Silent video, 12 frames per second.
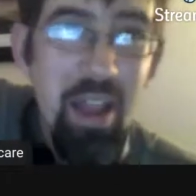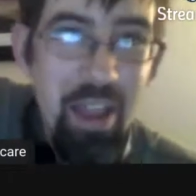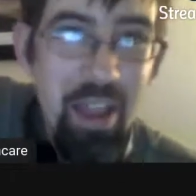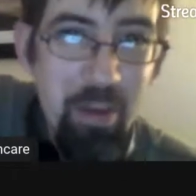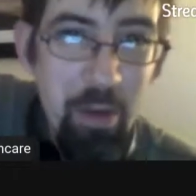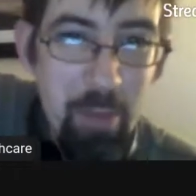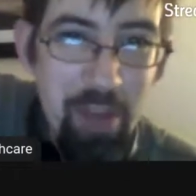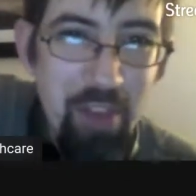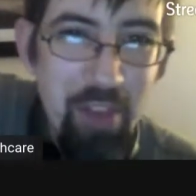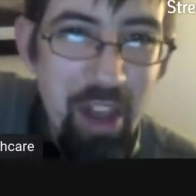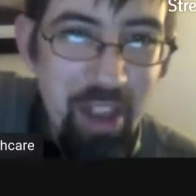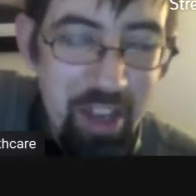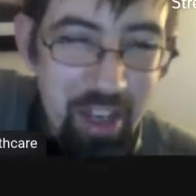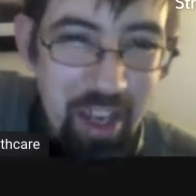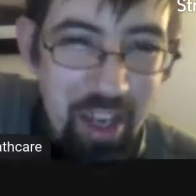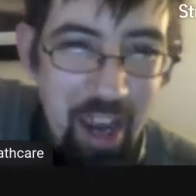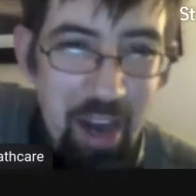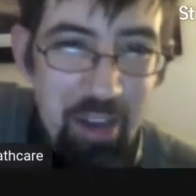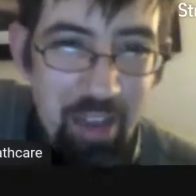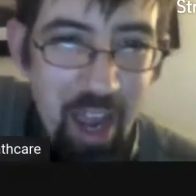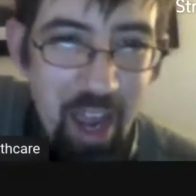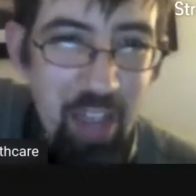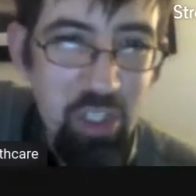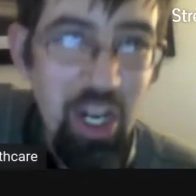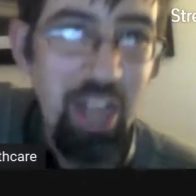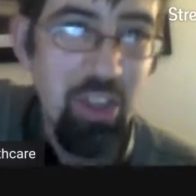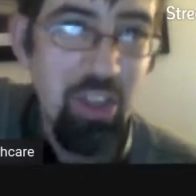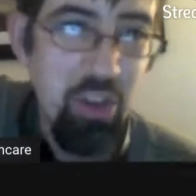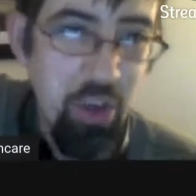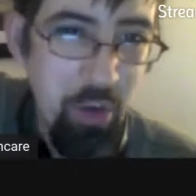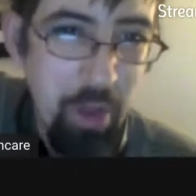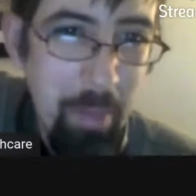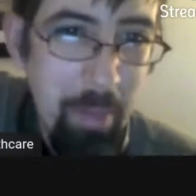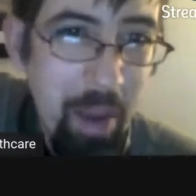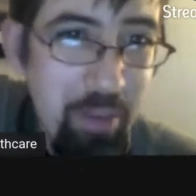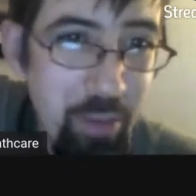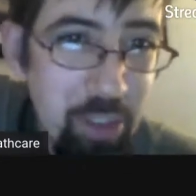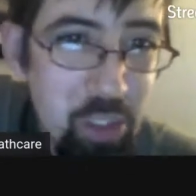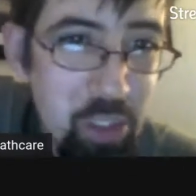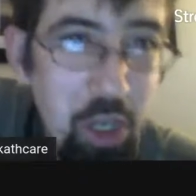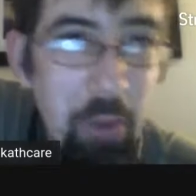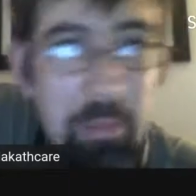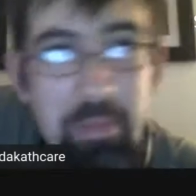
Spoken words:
and by violating contract, you don't get paid for this show.